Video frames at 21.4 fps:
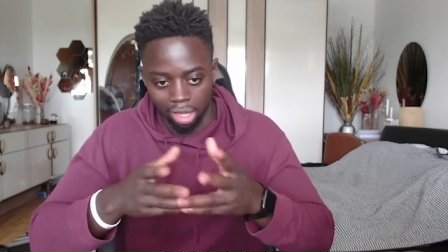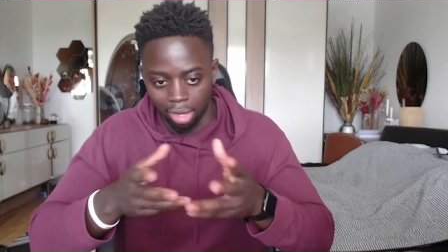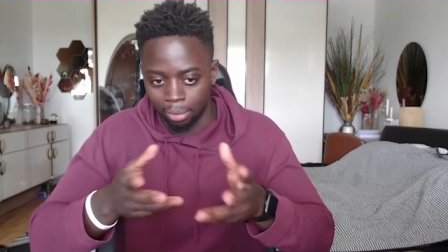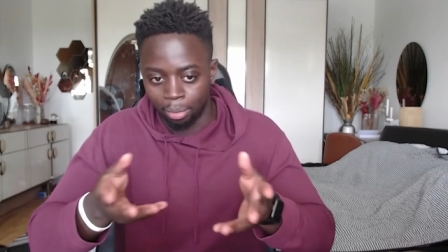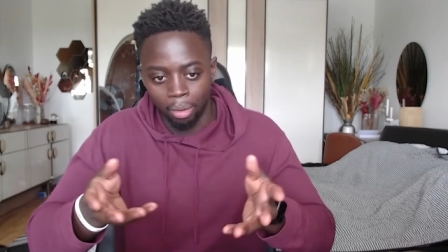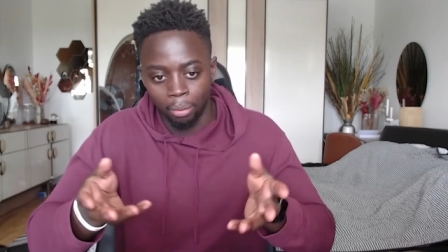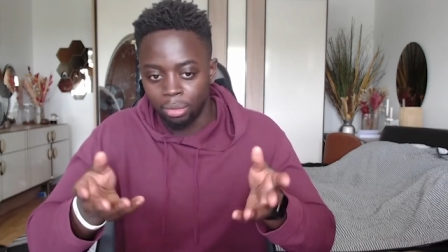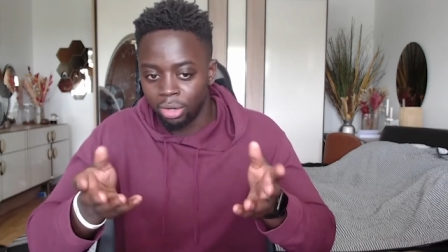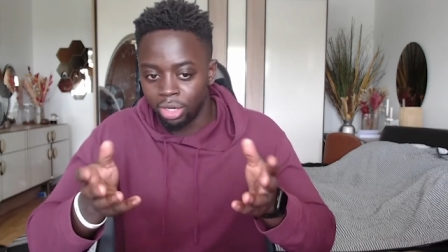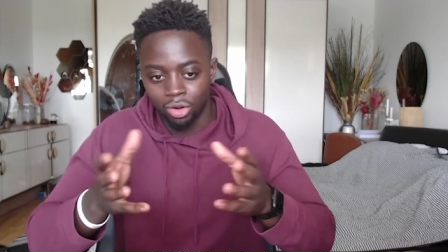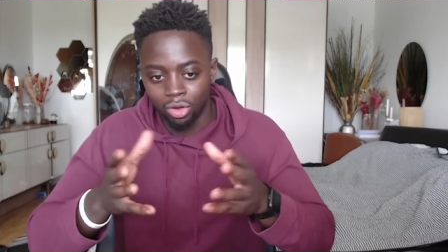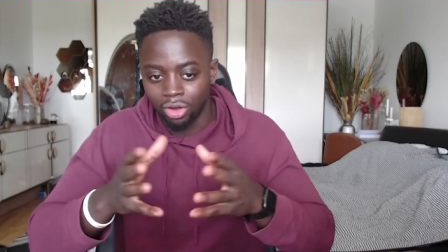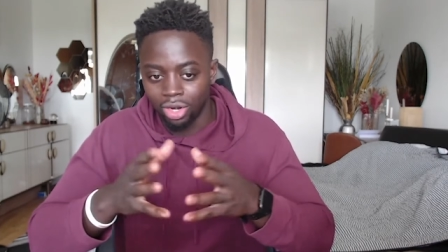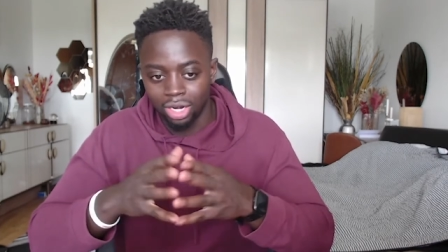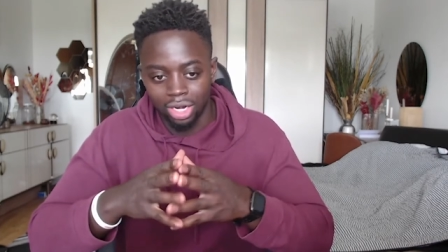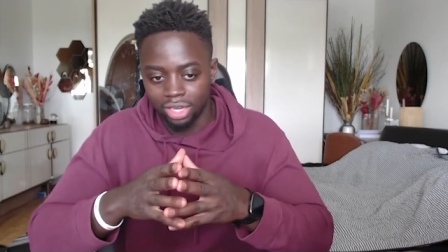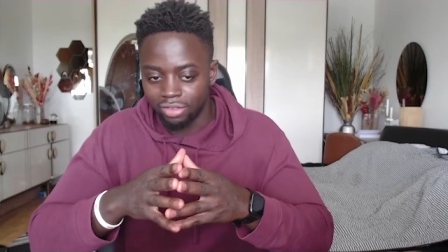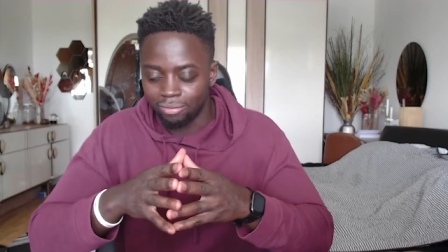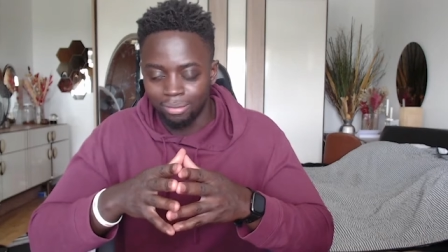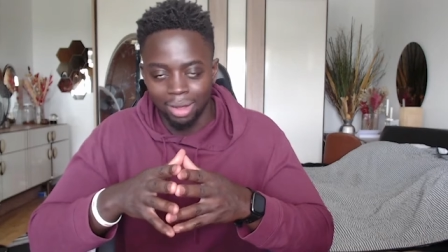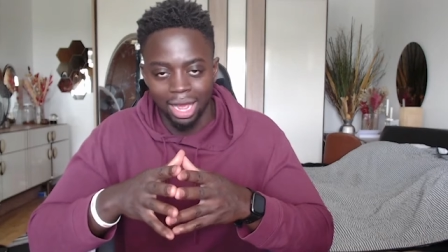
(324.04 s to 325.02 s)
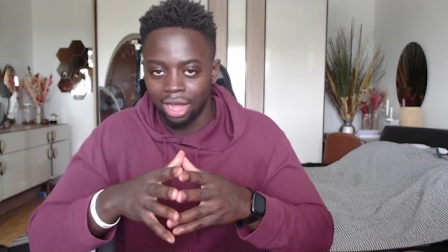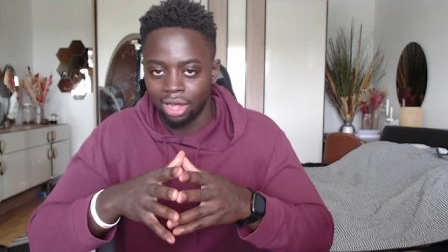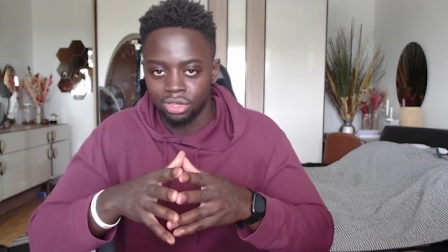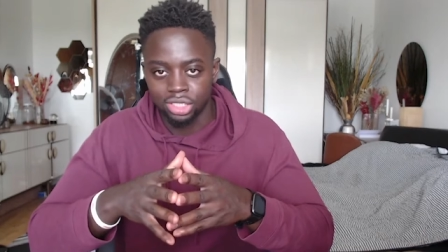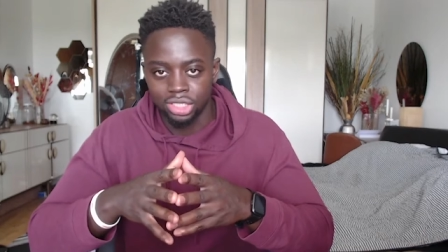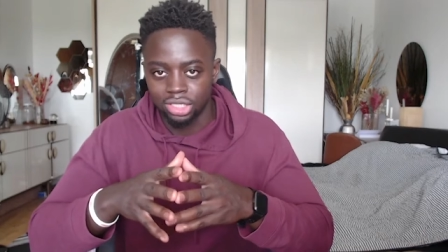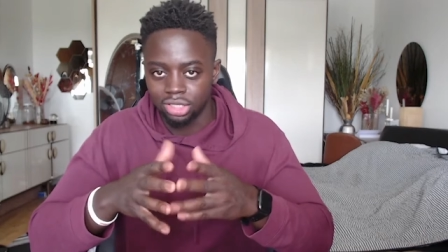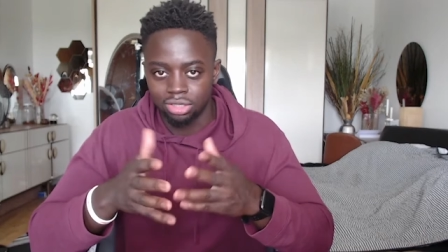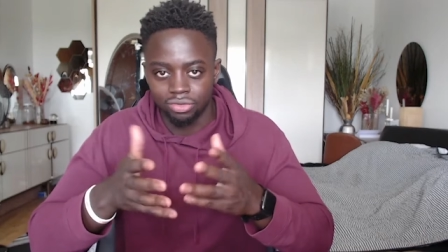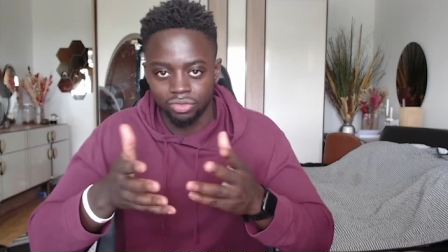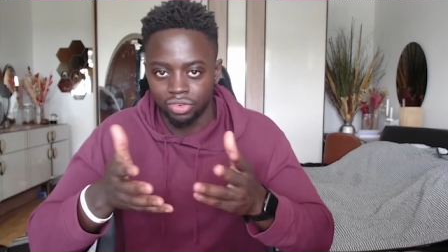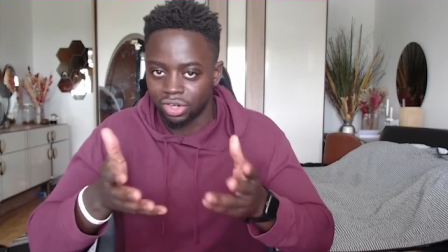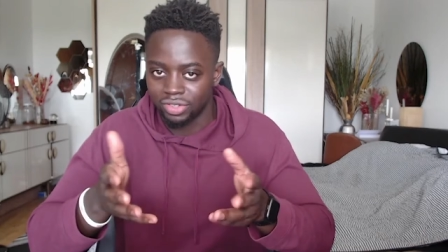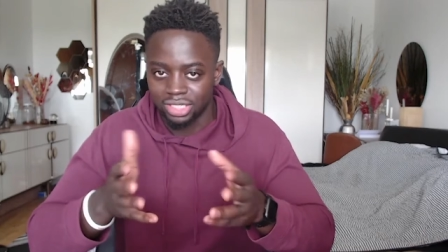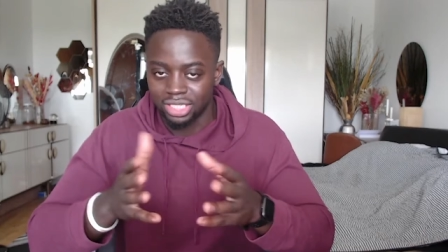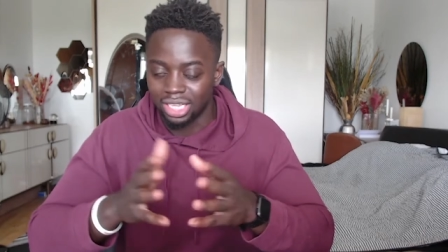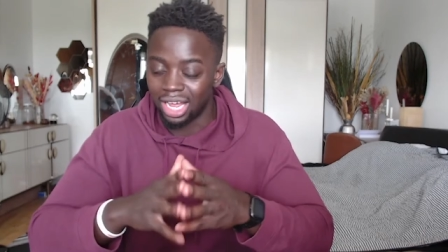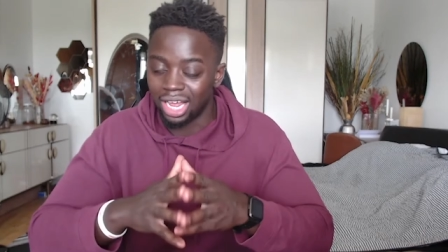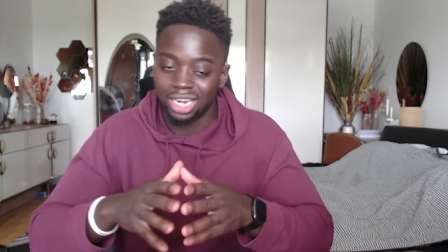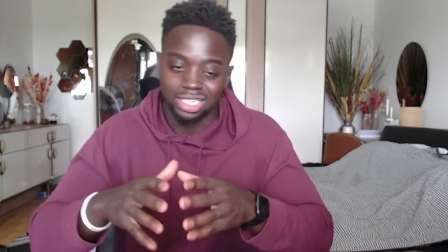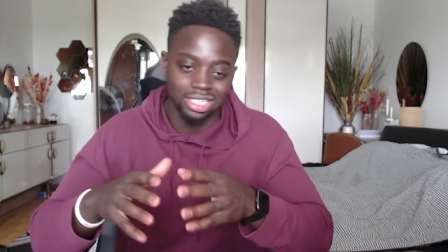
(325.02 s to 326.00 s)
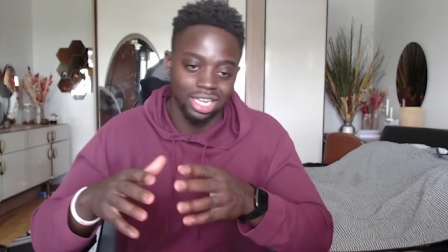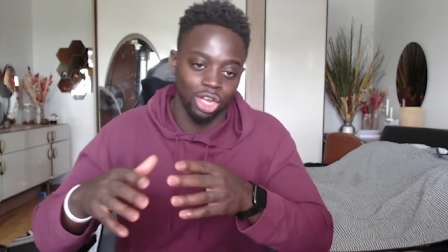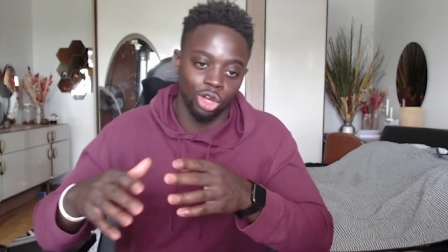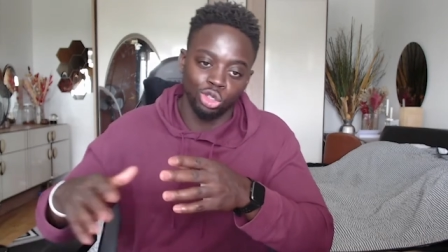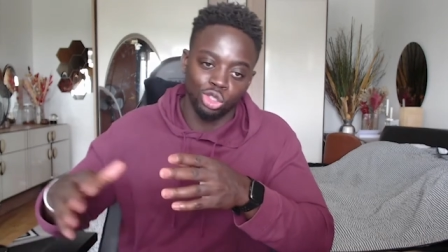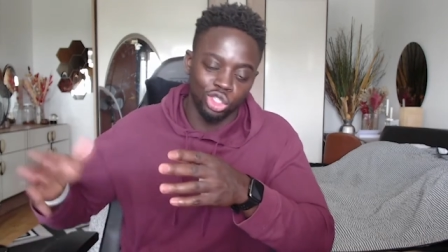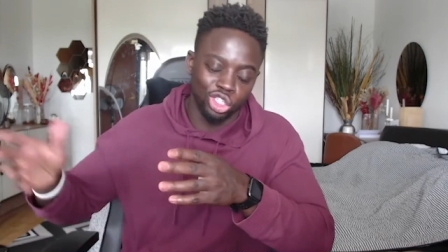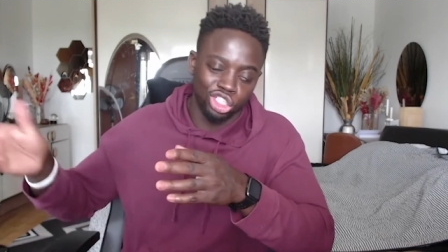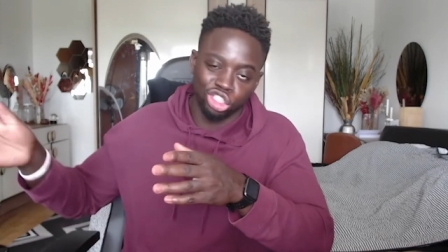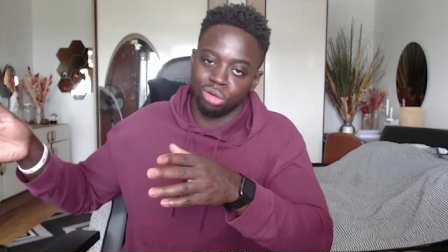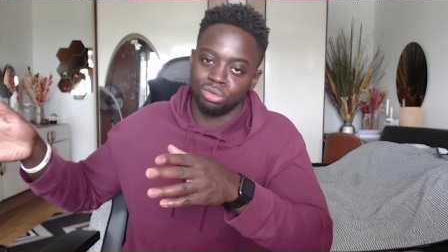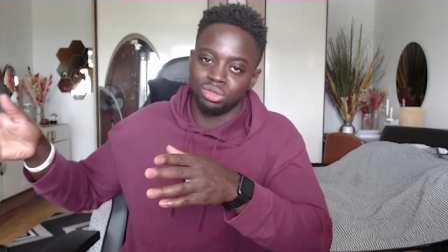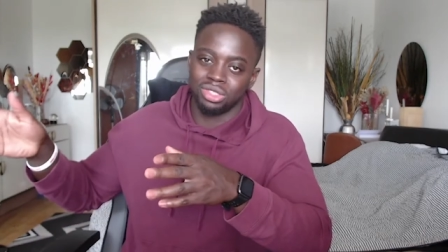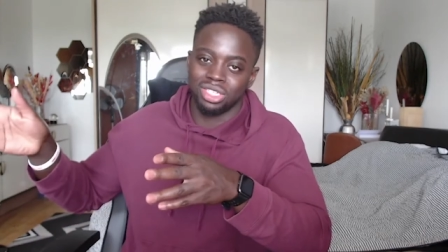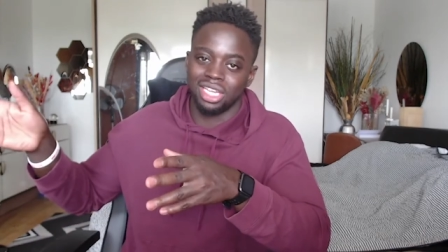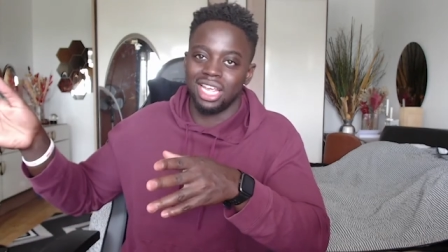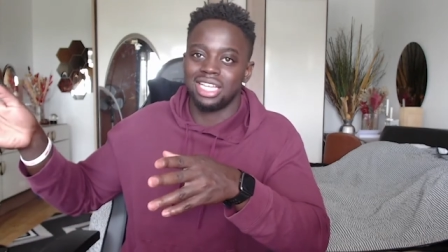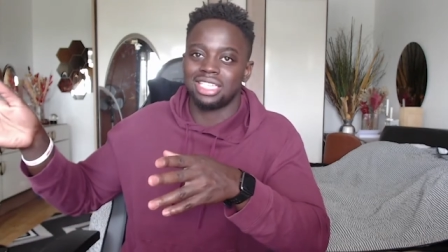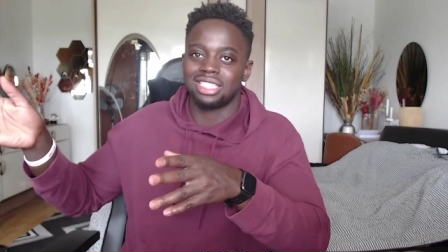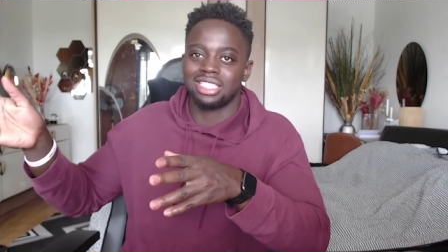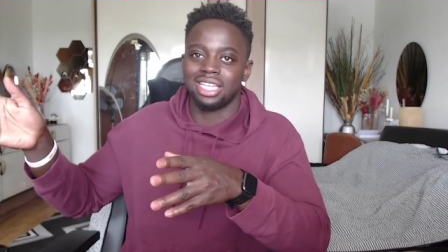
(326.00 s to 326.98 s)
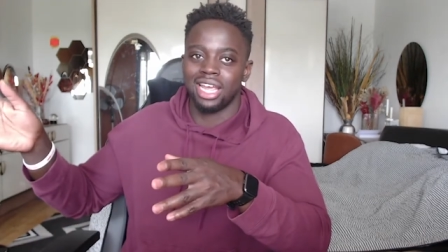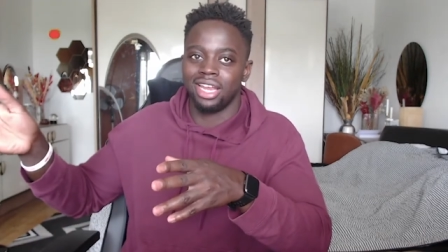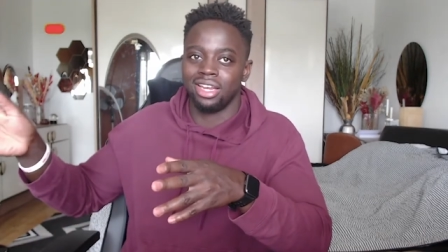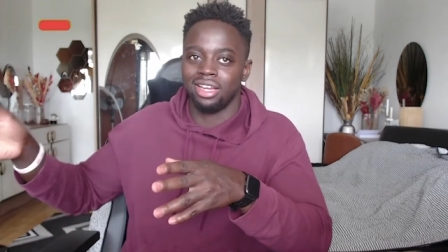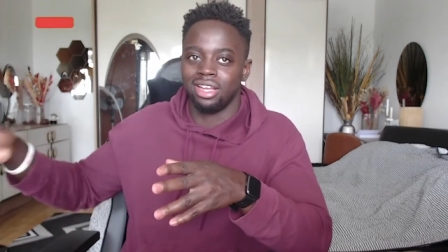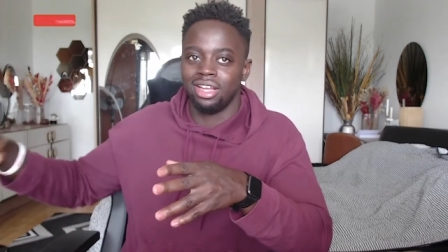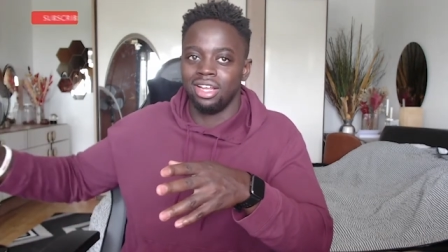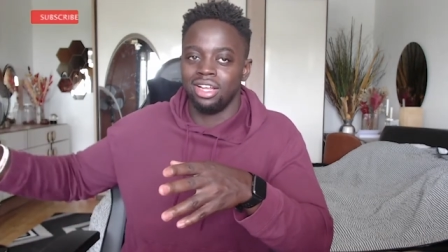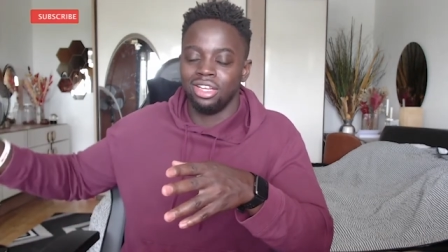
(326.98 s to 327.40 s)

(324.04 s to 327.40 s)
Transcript: Probably not going to leave my house the rest of the, unless I go to the shops to get something,